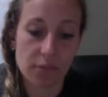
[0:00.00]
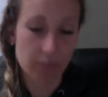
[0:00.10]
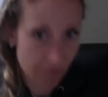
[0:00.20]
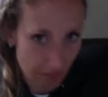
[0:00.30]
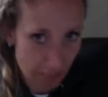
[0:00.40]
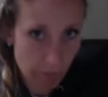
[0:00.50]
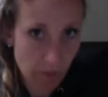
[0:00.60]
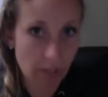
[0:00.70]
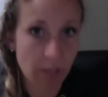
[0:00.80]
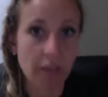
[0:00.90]

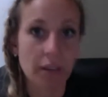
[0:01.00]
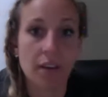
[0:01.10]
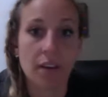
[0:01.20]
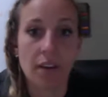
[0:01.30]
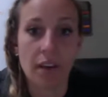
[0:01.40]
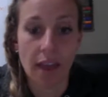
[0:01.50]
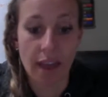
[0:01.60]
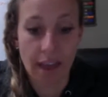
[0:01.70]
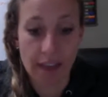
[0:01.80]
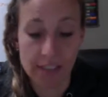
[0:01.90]
Facebook
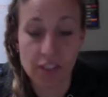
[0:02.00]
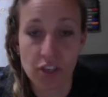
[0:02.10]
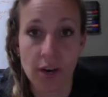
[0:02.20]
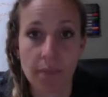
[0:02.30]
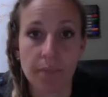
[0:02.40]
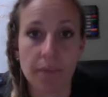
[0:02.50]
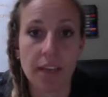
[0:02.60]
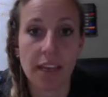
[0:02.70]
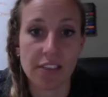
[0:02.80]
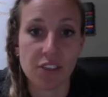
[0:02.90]
and Instagram.
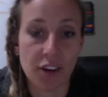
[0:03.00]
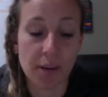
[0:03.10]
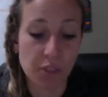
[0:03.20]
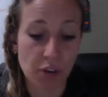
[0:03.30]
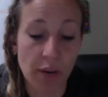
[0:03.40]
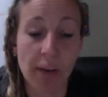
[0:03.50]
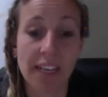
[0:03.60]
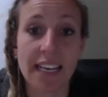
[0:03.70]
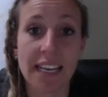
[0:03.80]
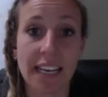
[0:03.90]
Instagram is a great way
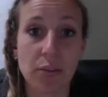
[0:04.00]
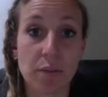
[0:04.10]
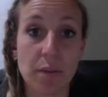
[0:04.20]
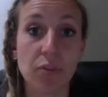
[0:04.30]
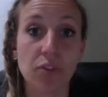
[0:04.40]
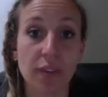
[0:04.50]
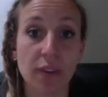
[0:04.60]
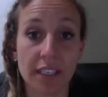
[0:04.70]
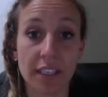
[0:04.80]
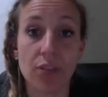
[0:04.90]
to connect with people
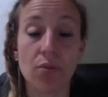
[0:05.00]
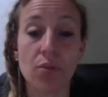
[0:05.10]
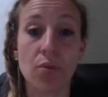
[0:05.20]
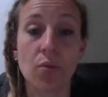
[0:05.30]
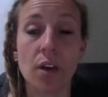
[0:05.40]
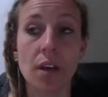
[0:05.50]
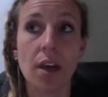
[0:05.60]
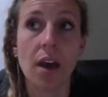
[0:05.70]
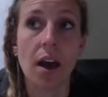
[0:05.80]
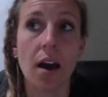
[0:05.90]
directly through
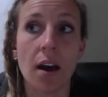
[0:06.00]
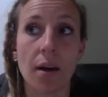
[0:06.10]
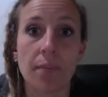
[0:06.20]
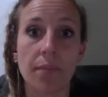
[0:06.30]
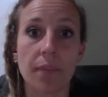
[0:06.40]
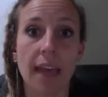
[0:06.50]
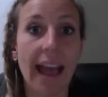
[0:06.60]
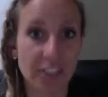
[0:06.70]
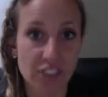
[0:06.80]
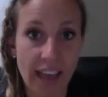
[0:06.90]

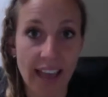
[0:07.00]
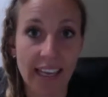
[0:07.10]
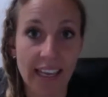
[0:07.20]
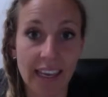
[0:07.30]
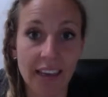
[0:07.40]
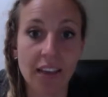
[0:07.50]
hashtagging.